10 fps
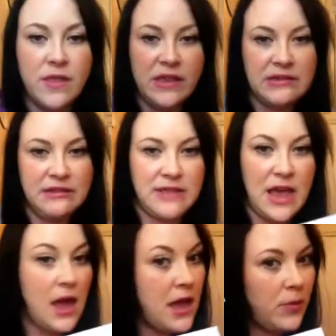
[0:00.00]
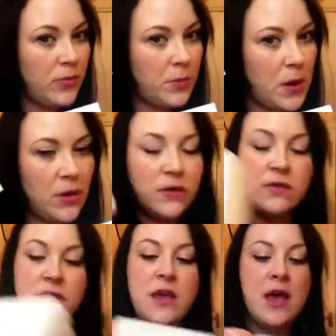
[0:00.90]
This is their April
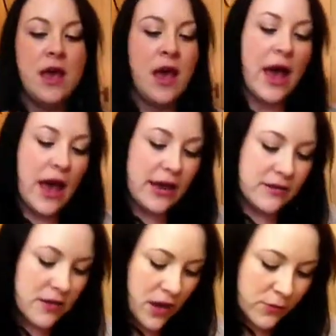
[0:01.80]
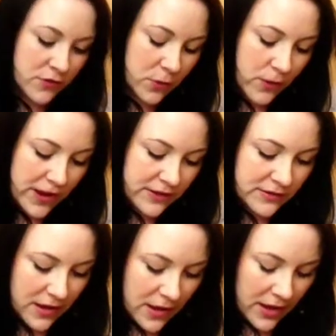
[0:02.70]
box, and I was
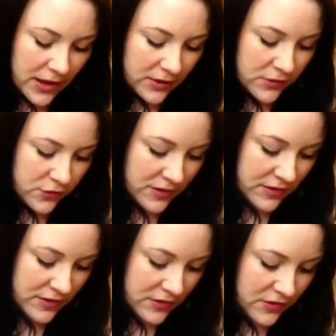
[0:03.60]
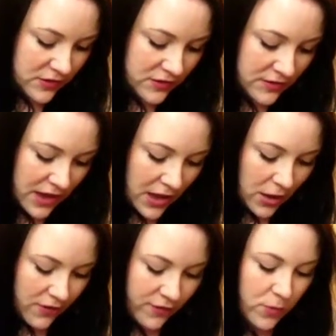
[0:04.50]
quite interested to see
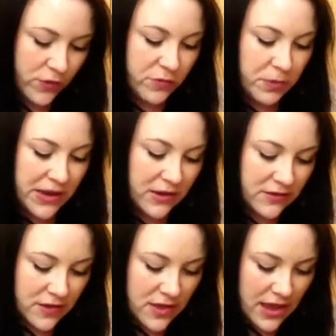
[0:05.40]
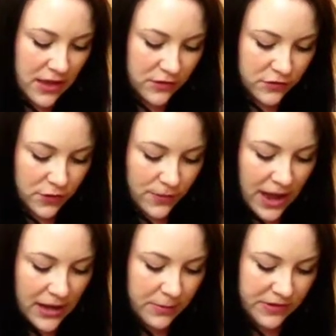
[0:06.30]
if it would beat the two
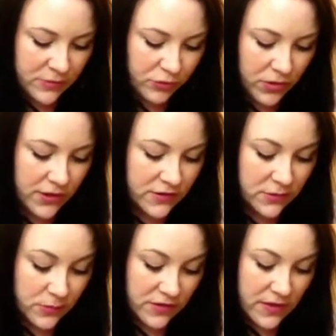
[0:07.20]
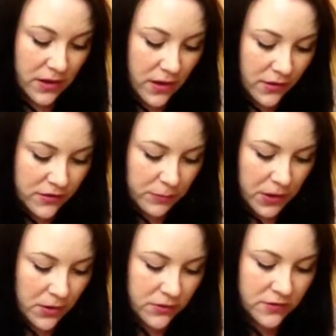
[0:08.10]
Elemis products that was in the last
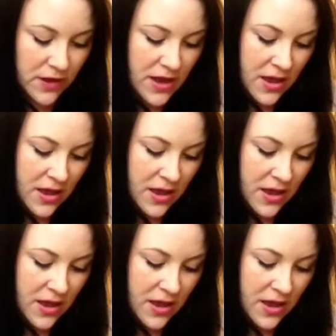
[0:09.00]
box.